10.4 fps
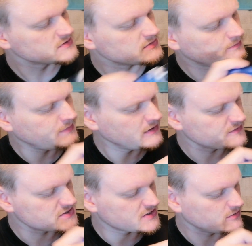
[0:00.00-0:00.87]
There's a bit
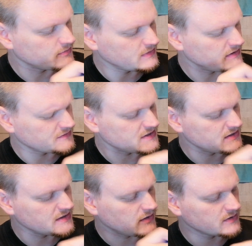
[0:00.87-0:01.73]
of soap left
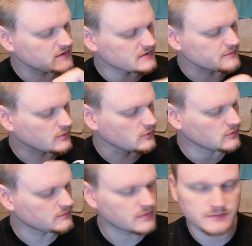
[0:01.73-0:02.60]
here down here at the
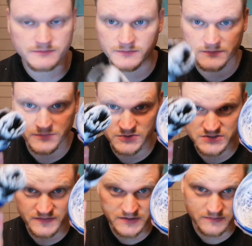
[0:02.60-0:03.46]
bowl, but
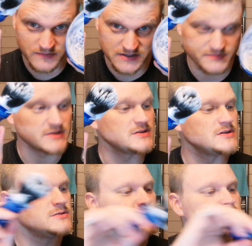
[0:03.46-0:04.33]
most of it has been
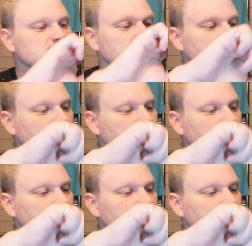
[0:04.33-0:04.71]
used.